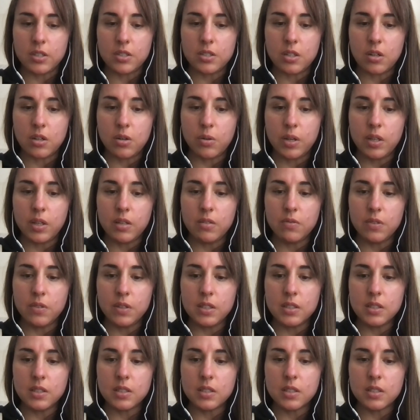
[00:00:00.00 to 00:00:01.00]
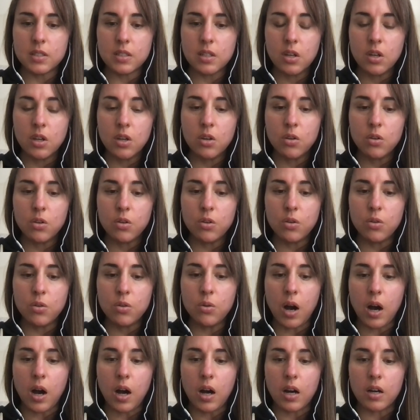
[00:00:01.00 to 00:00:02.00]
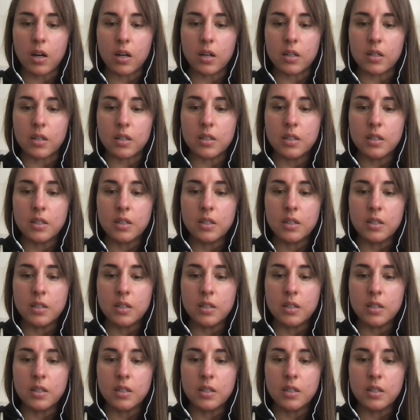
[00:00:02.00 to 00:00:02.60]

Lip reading: So infants who are